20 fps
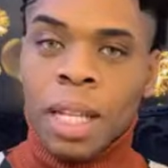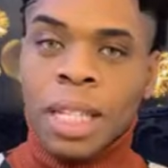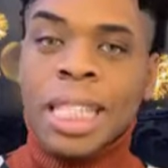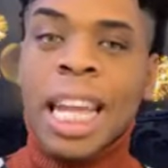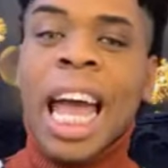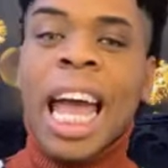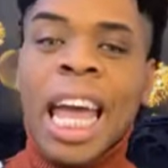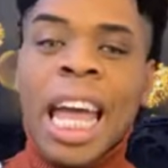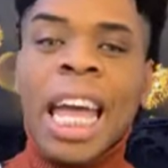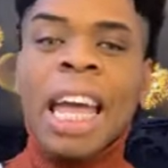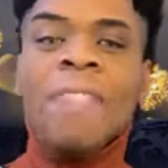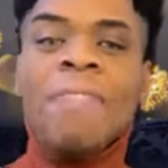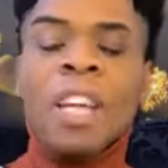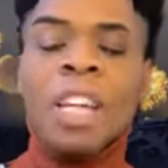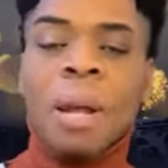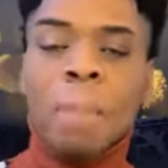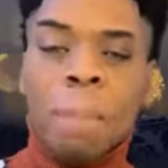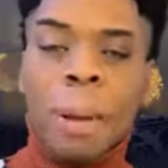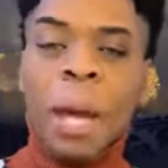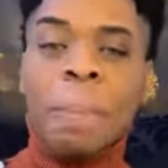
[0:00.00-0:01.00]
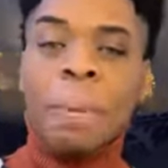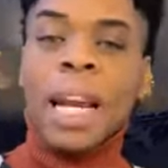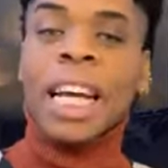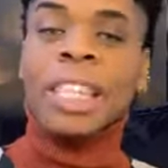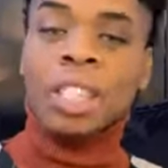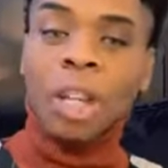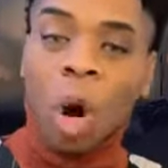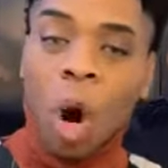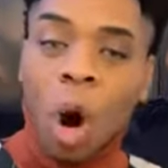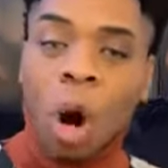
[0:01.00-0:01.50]
That even the people
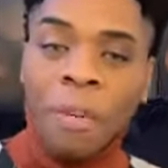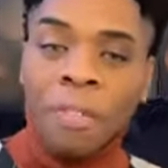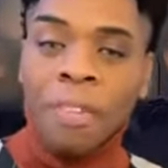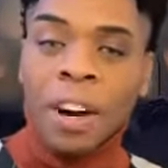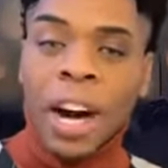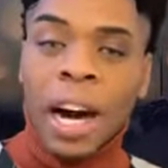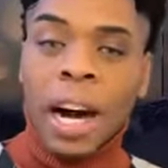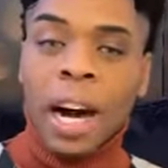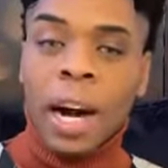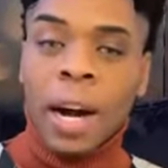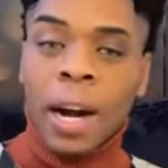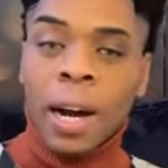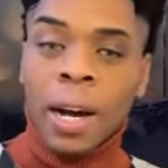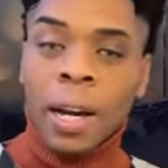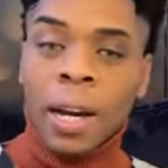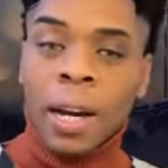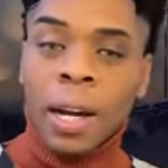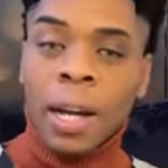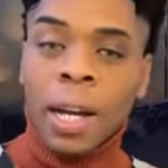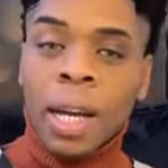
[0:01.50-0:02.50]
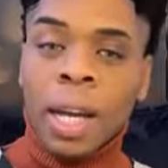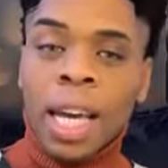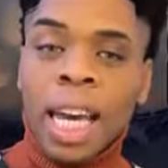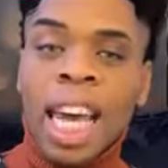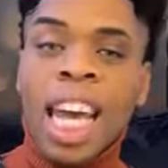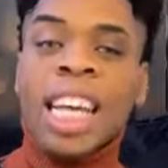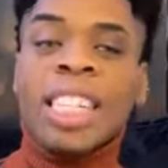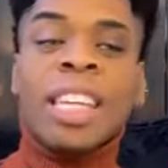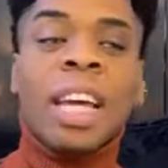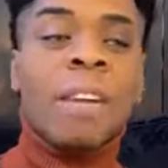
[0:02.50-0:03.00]
that's over her
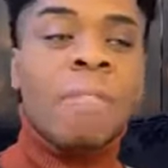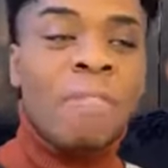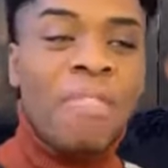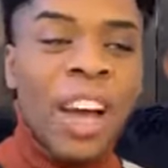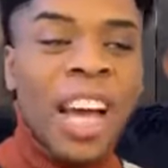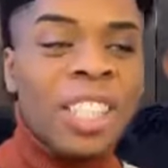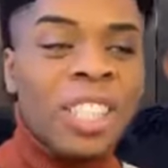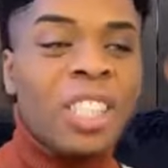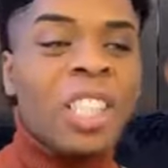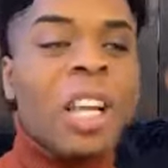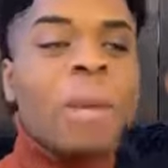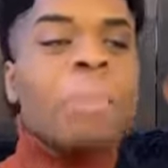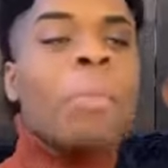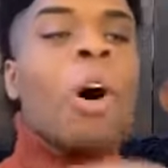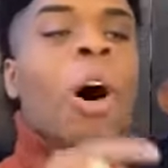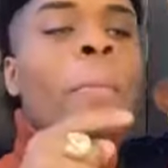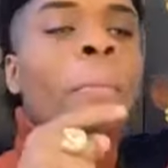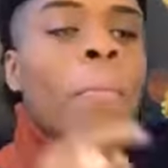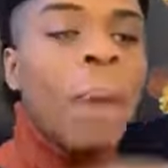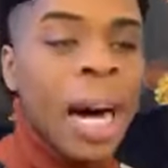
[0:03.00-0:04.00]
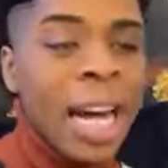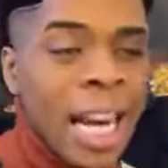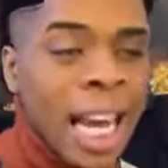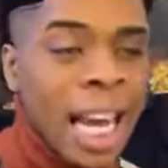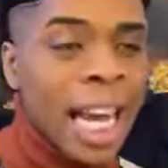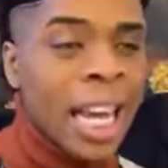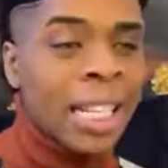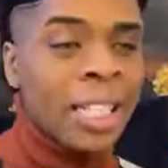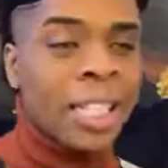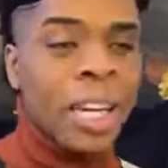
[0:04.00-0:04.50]
is investing more
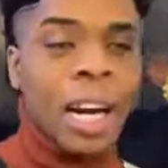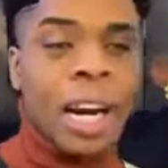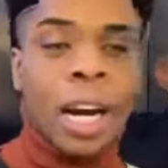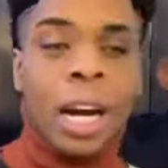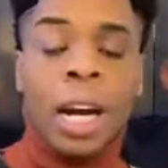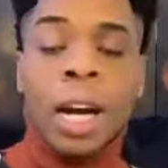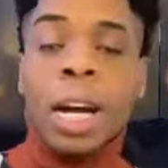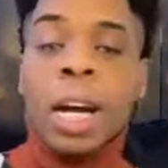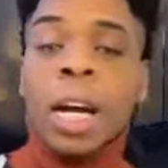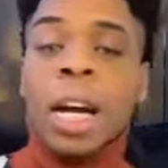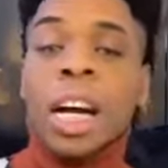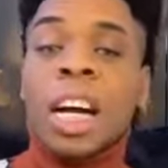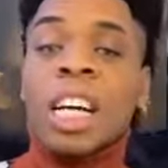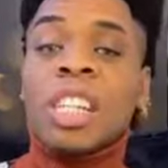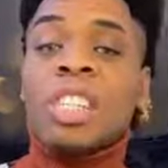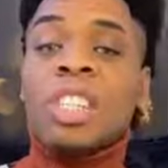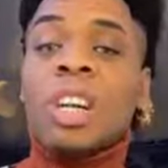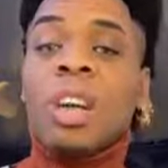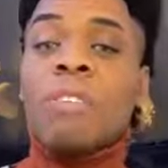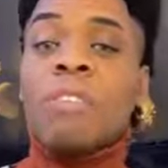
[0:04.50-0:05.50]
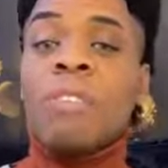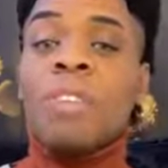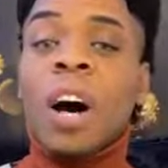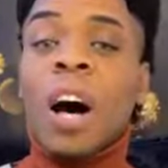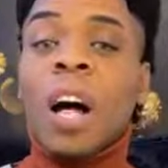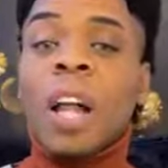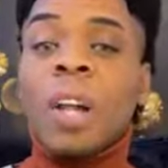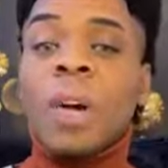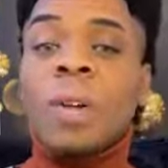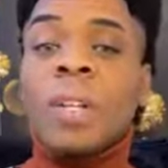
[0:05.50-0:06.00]
money into her because she
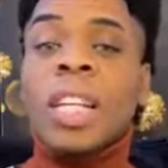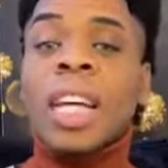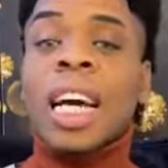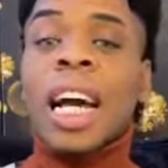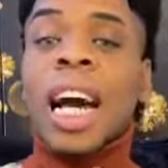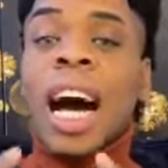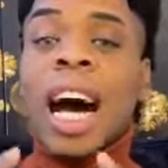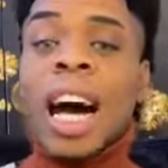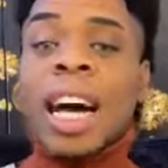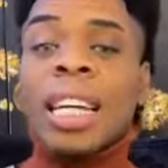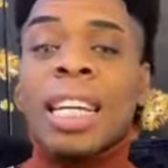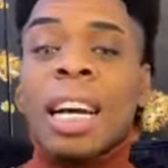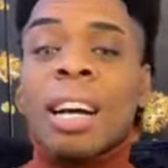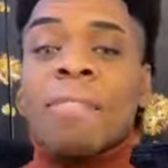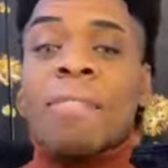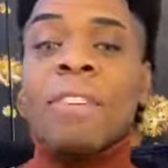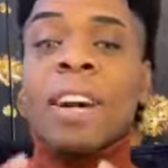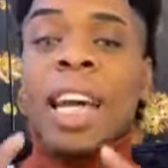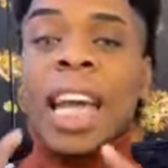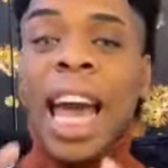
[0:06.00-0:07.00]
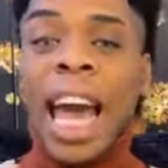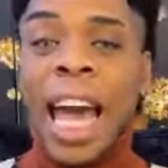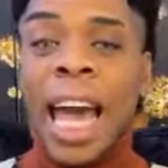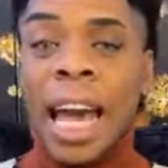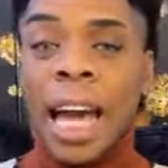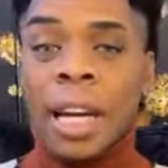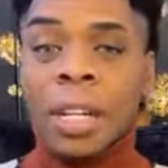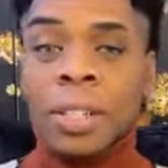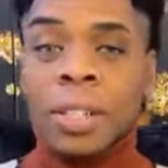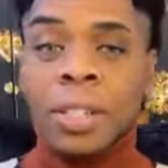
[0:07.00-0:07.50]
followed the conduct for
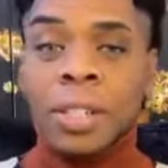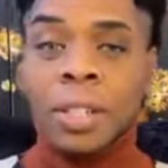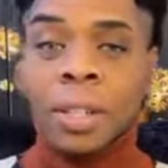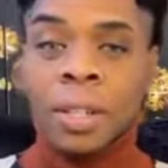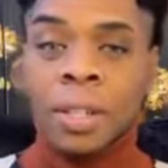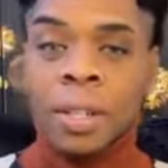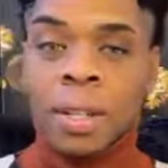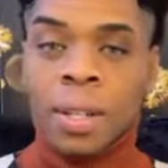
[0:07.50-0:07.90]
cash.